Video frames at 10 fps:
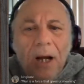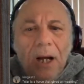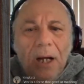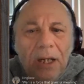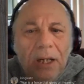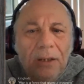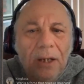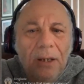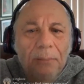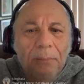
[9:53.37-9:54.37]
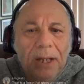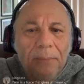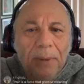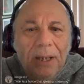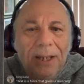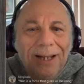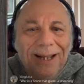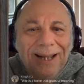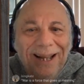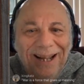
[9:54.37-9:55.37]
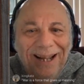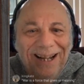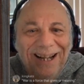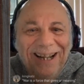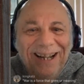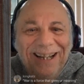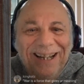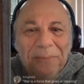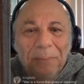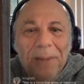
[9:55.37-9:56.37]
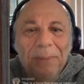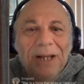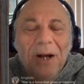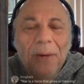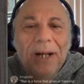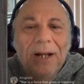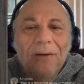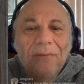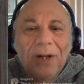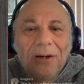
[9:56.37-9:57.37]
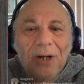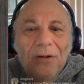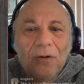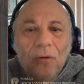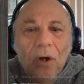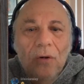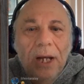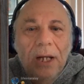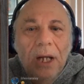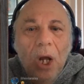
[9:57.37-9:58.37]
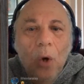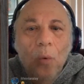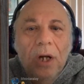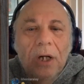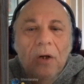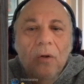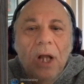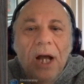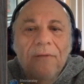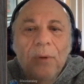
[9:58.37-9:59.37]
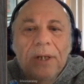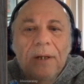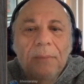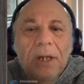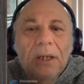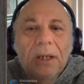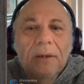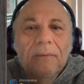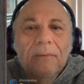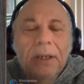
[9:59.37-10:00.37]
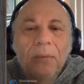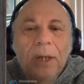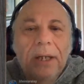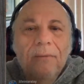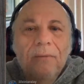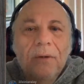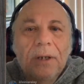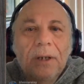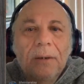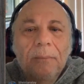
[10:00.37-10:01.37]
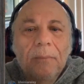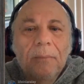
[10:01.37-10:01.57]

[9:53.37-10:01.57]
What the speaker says: It might be it might be coming out very soon. Okay, we're going to go live with Tim. waiting for Tim.